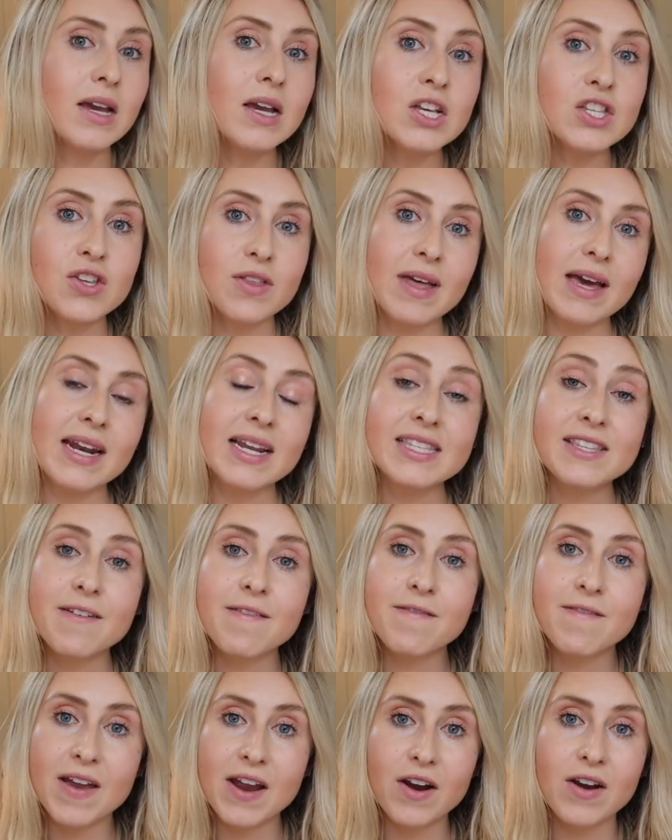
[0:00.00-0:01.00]
So that is a
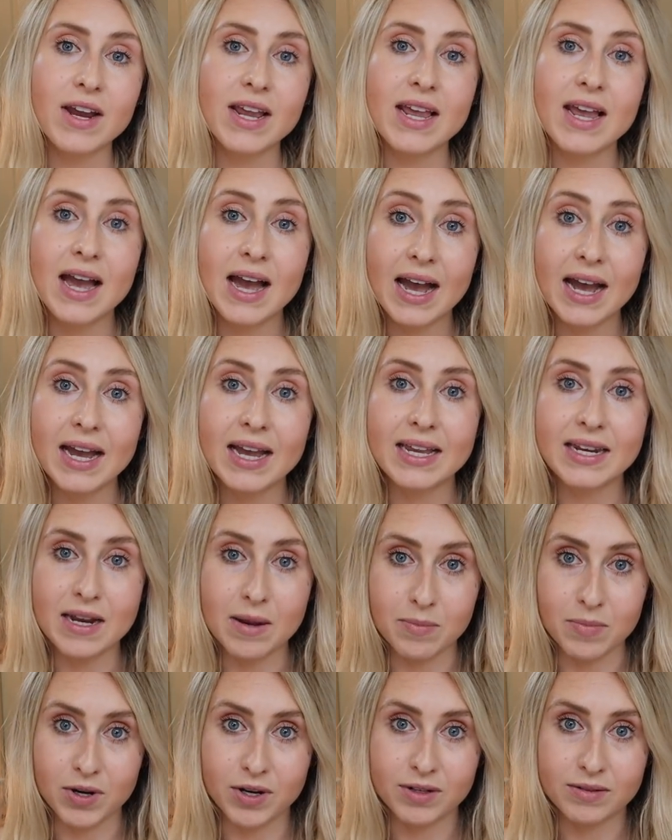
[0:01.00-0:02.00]
very high
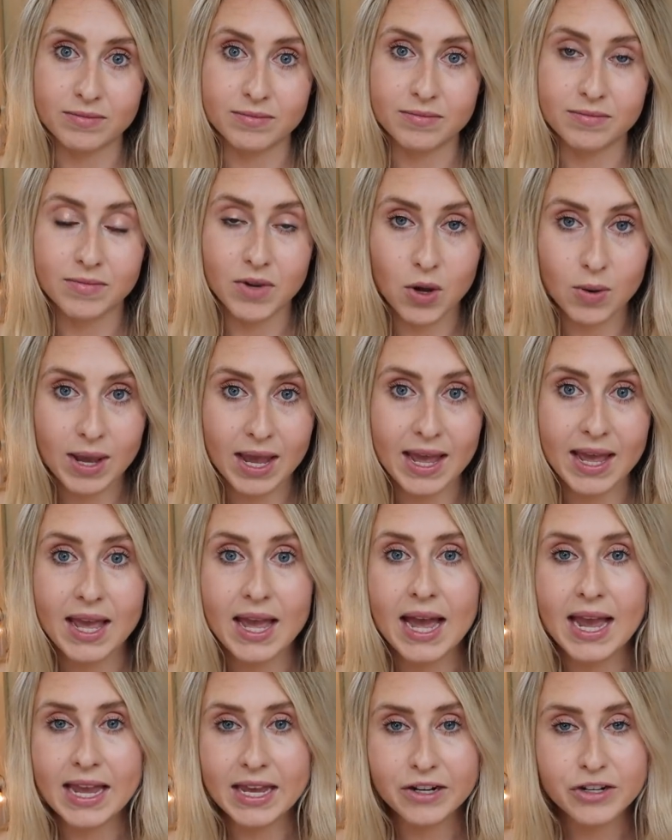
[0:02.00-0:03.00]
number, okay?
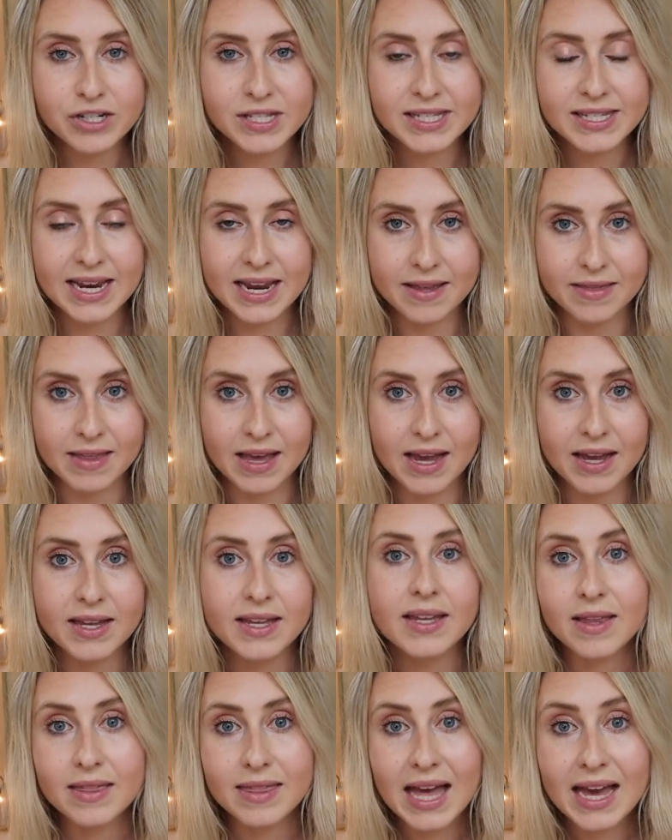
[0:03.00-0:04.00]
I understand that.
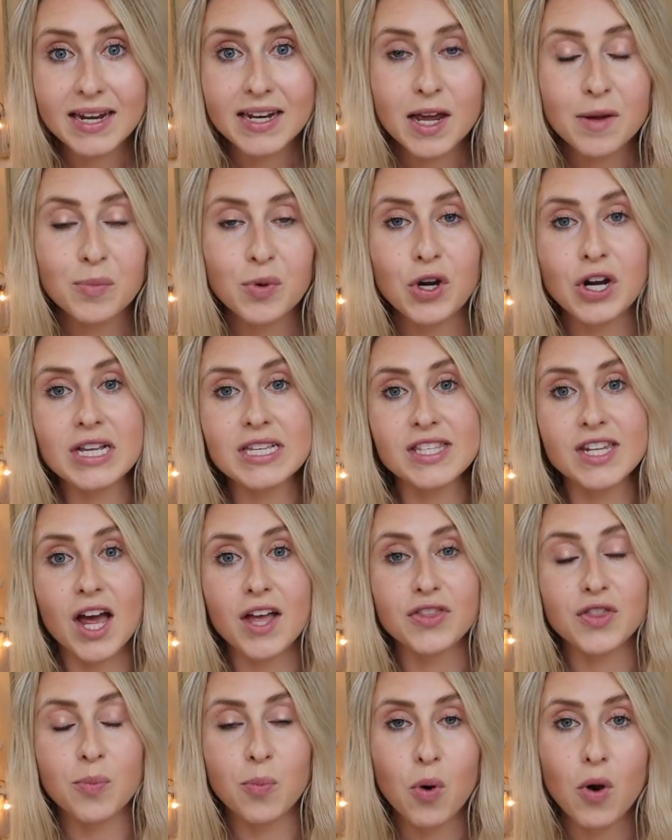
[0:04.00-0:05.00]
That number is
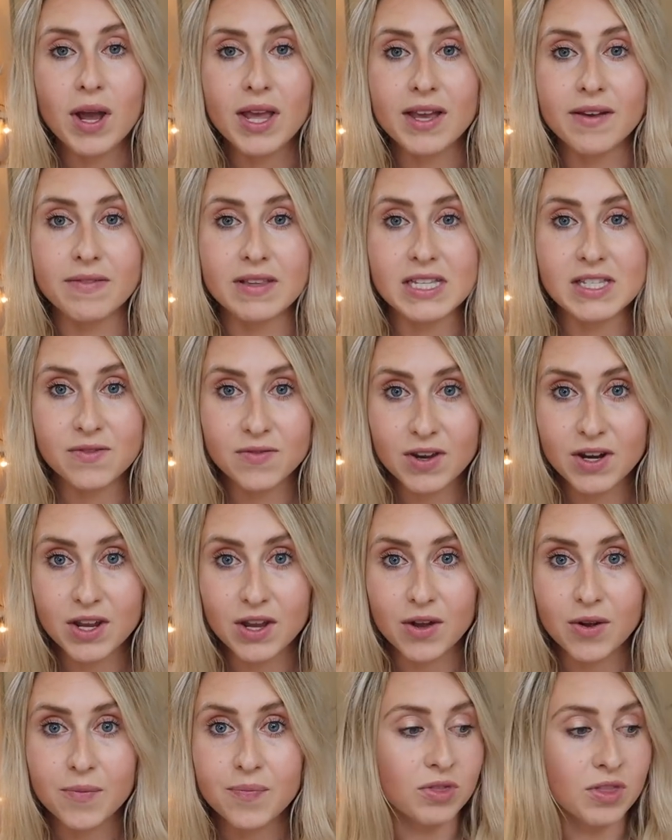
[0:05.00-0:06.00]
not the point of this
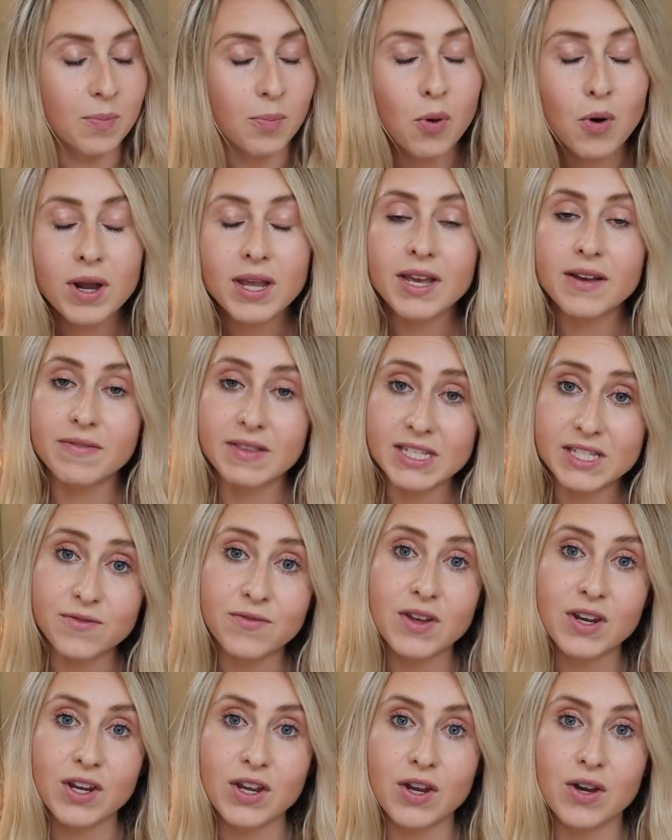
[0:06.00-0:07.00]
video. The point of this
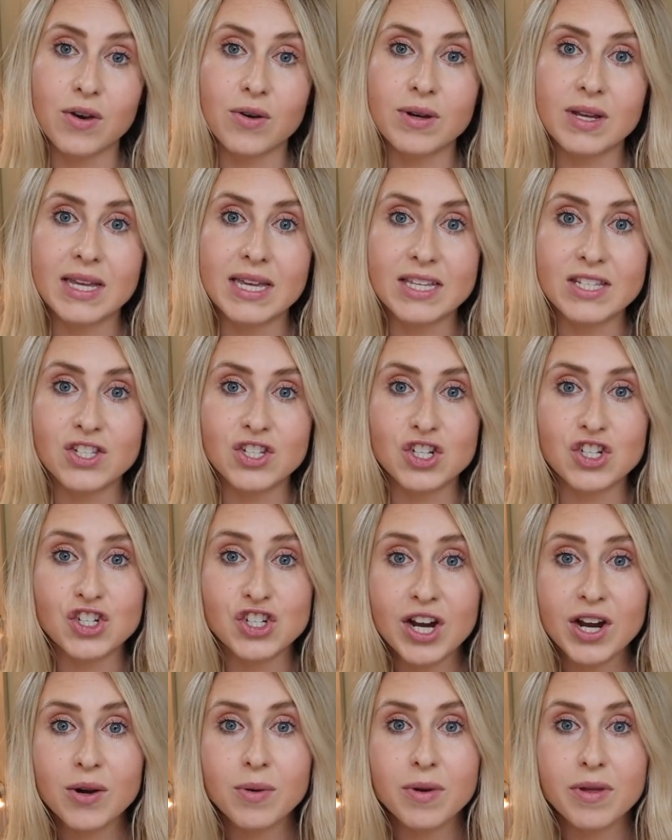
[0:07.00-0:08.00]
video is to
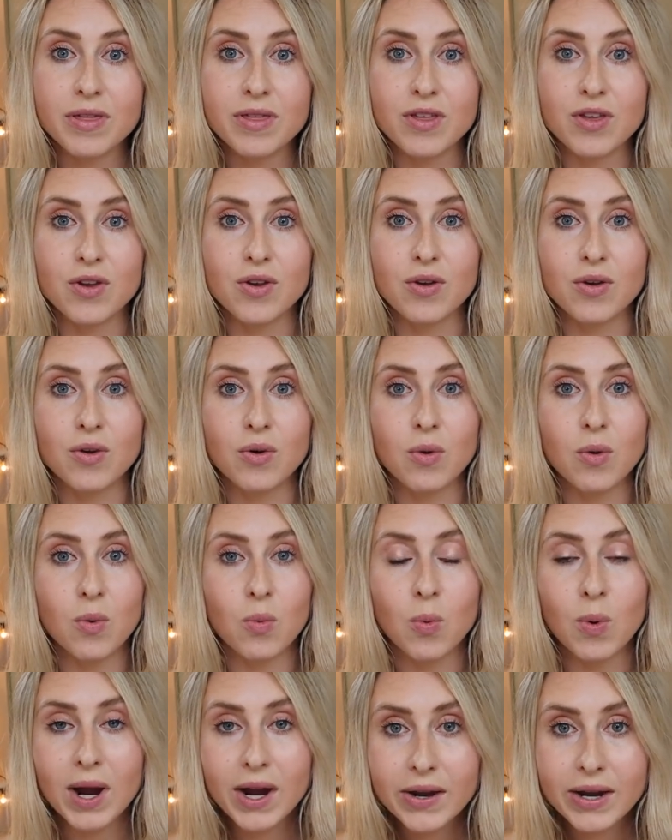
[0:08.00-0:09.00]
share with you
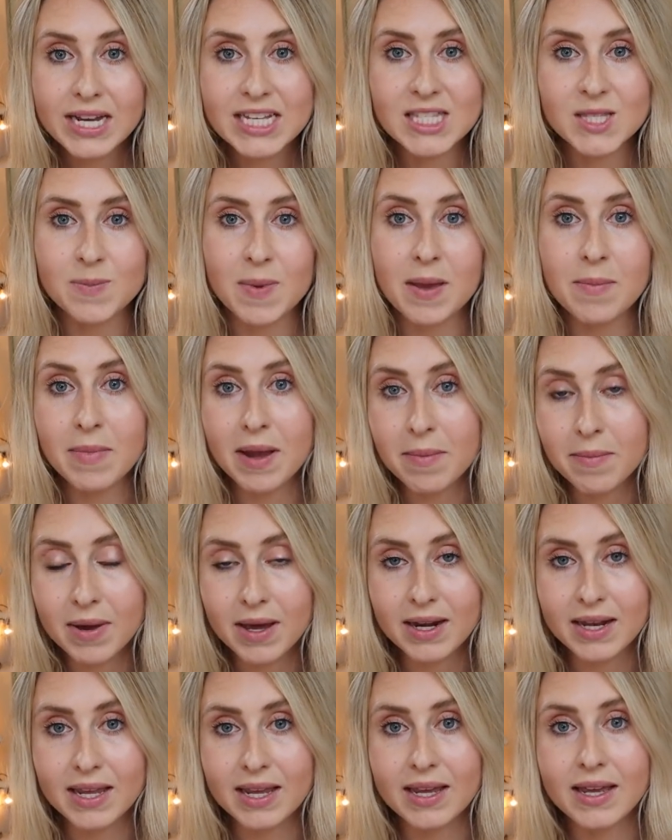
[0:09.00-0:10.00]
where I spent my
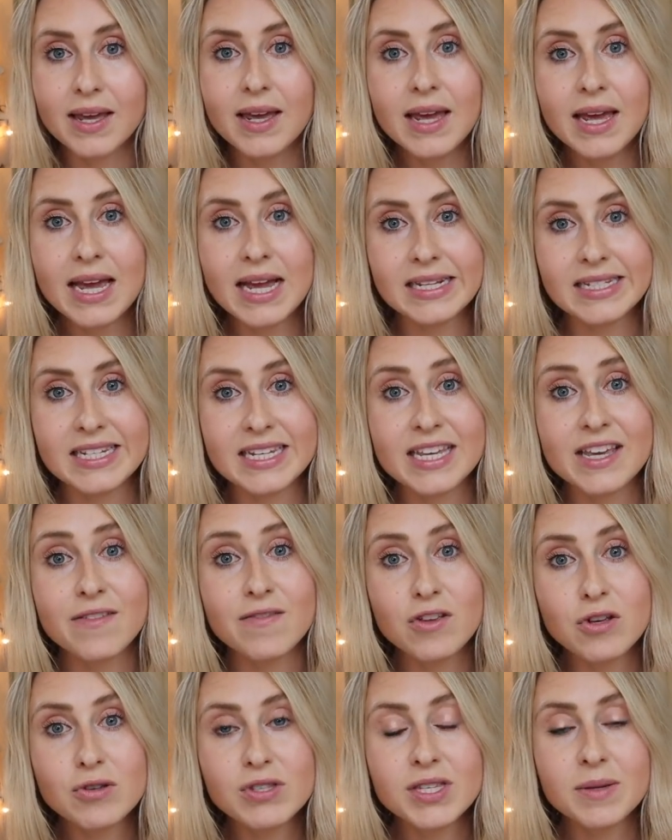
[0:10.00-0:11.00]
money and to
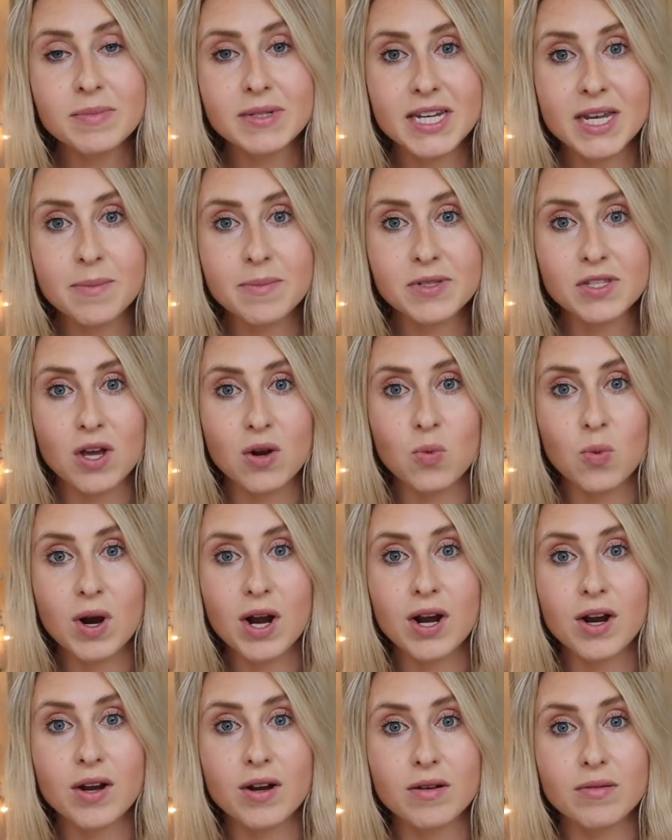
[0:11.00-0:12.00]
give you some tips on
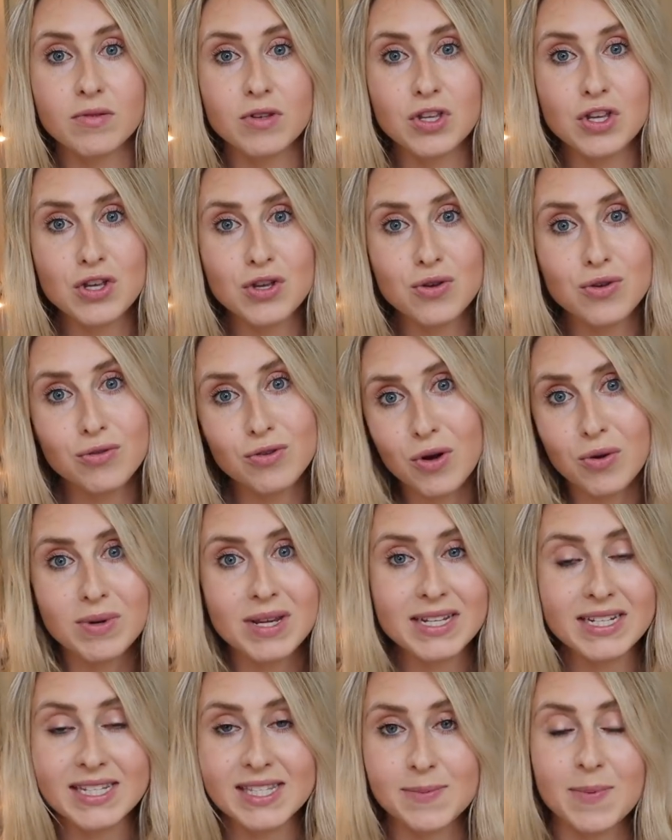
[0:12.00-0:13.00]
where you don't
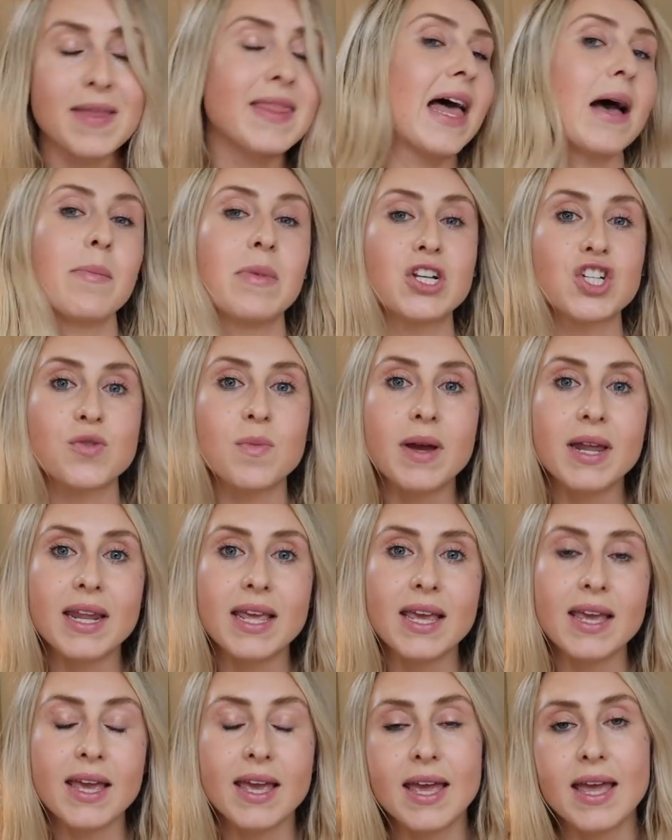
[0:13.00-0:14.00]
need to spend that much
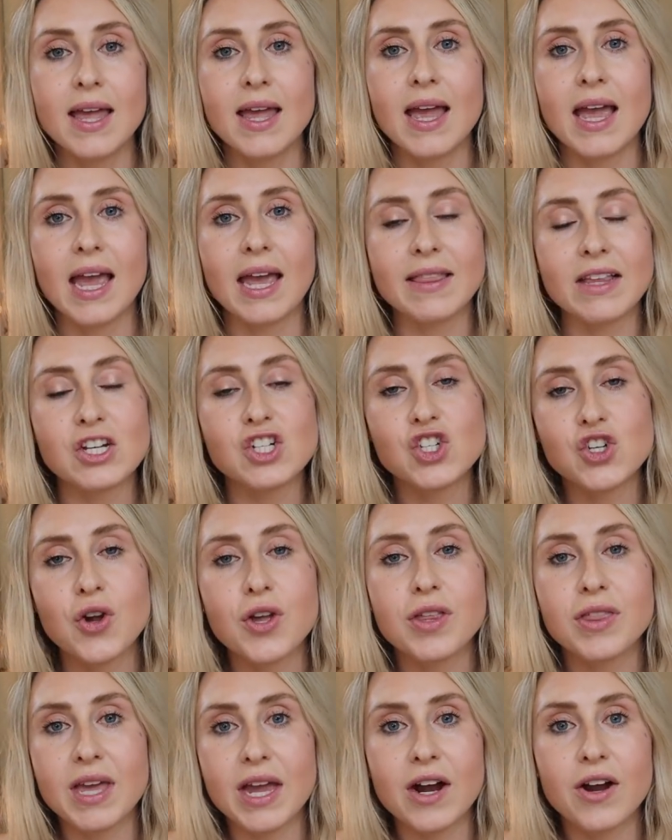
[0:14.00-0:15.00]
money and then show
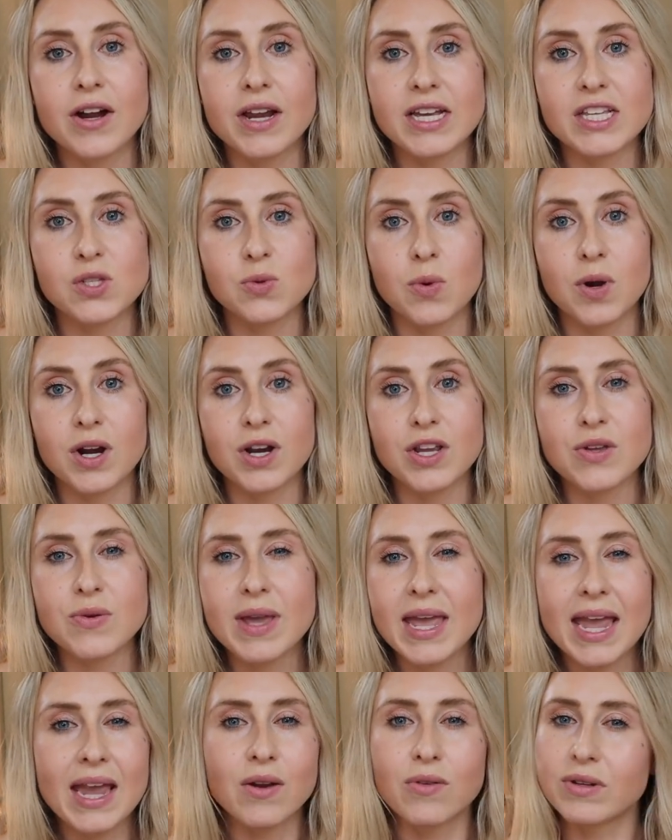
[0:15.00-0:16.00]
you the areas where you
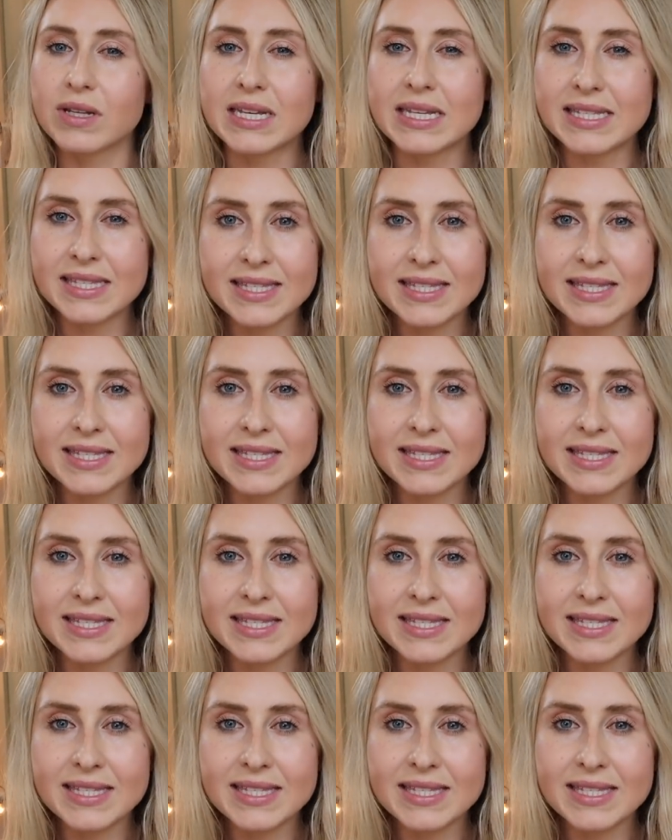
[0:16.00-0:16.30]
can't really